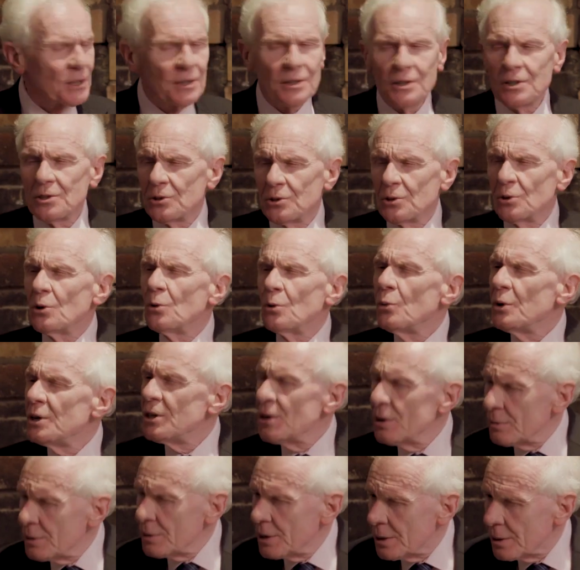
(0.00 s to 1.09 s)
condition? We
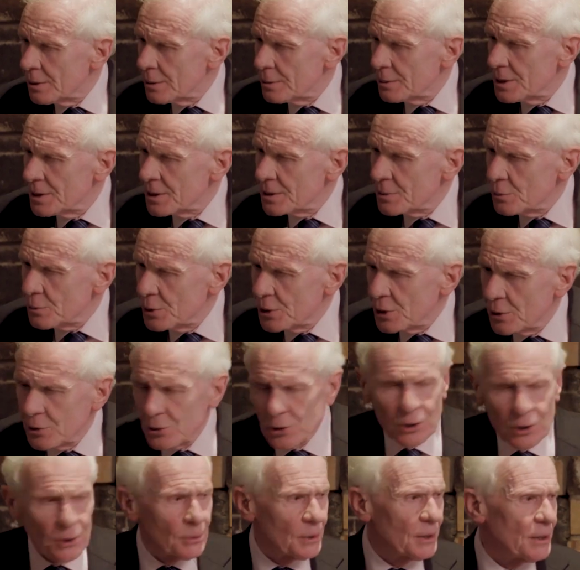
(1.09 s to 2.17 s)
don't know. We're not
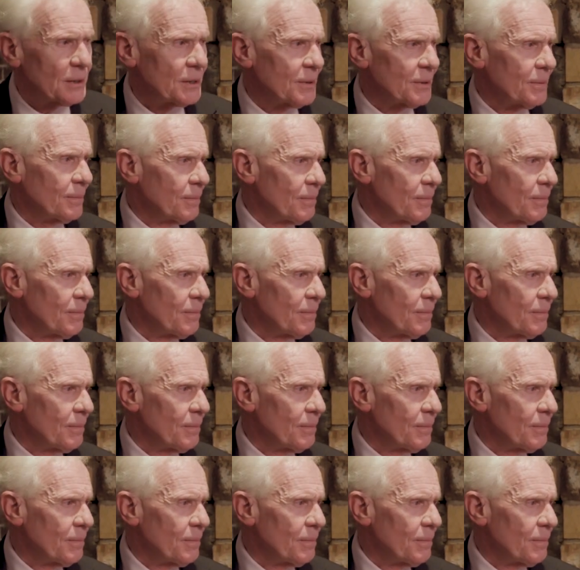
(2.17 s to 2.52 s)
told that.